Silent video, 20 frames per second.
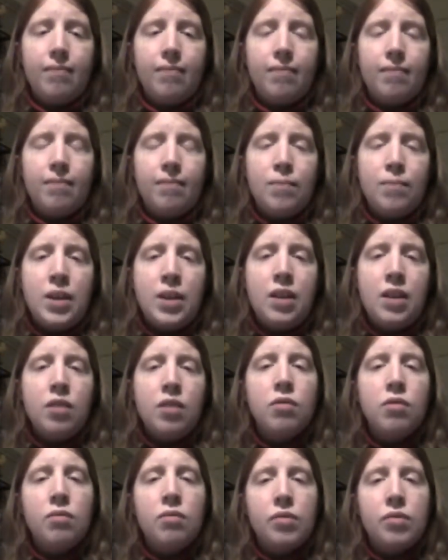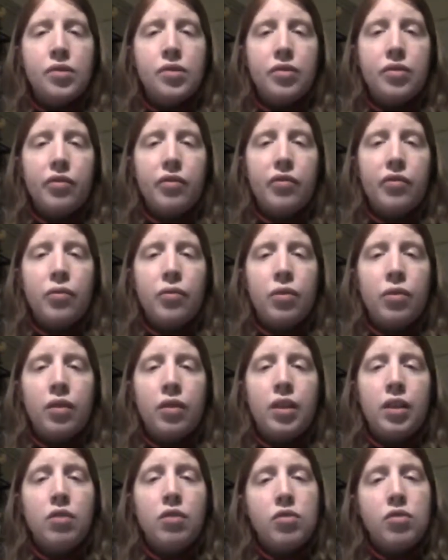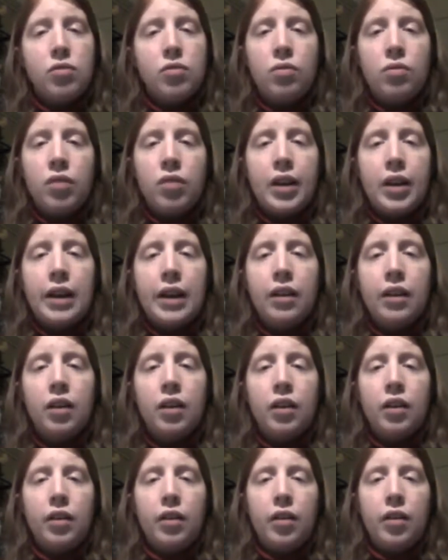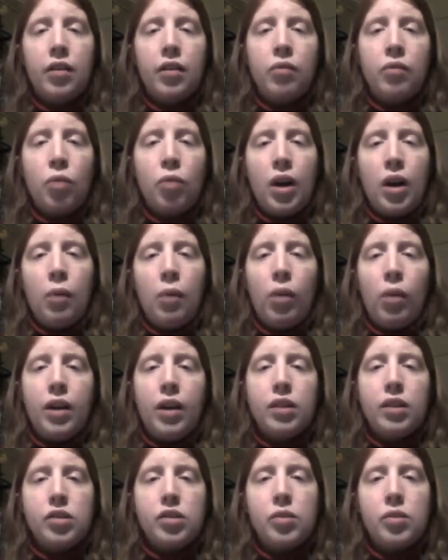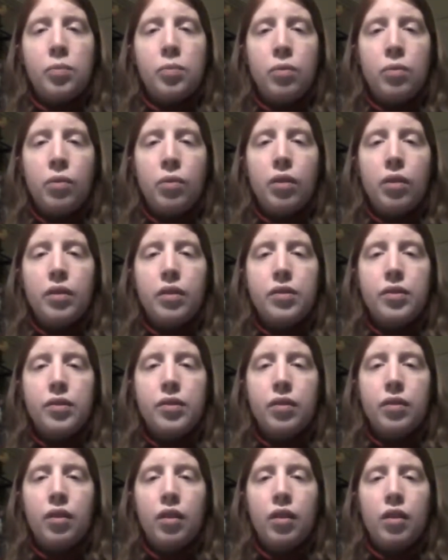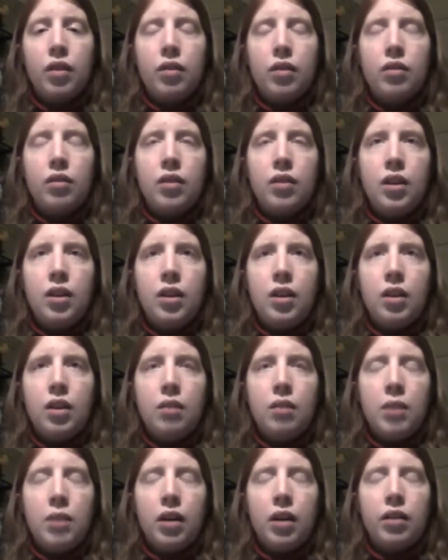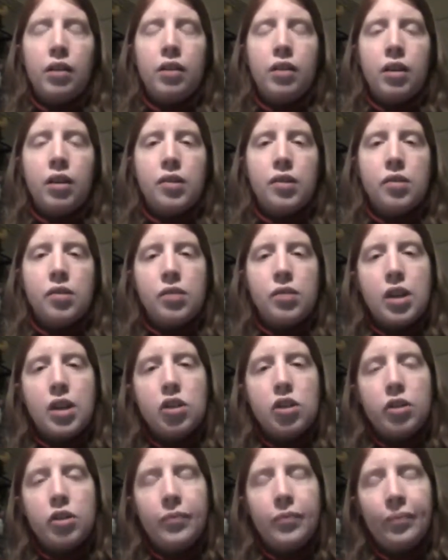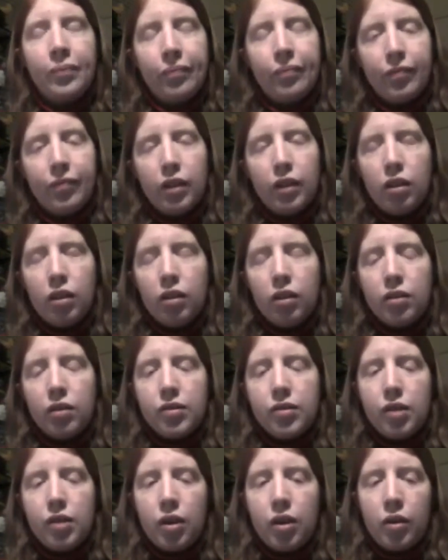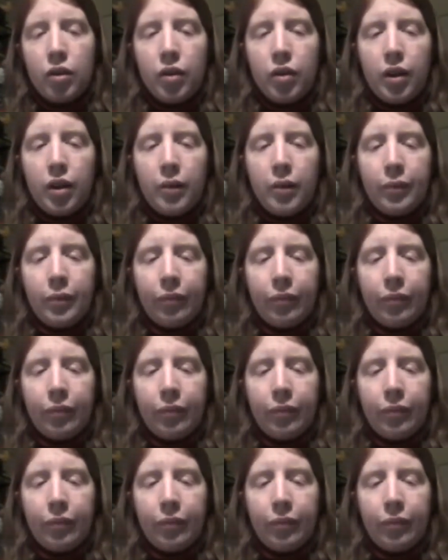be used for their story of why I wanted to support the American Lung Association. So